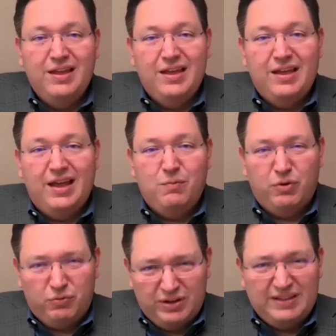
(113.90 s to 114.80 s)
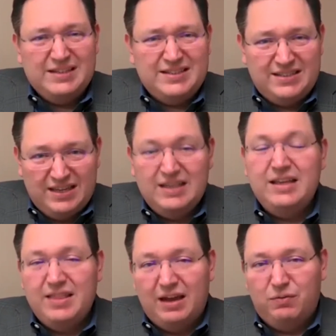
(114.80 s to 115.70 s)
And we're really
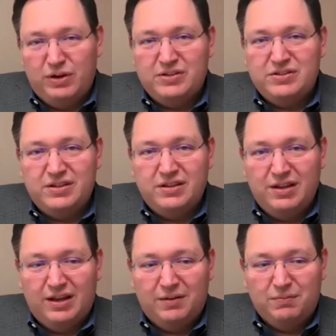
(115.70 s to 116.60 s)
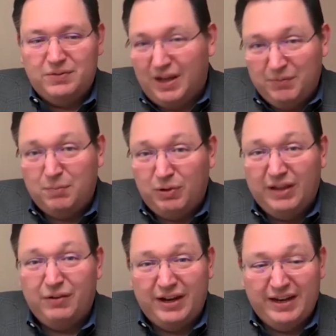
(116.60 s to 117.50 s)
seeing that risk come to play
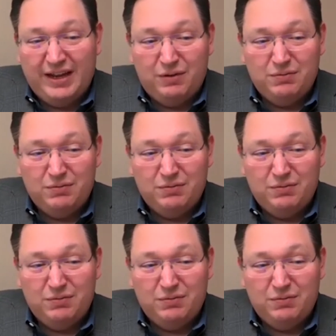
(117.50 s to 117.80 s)
right now.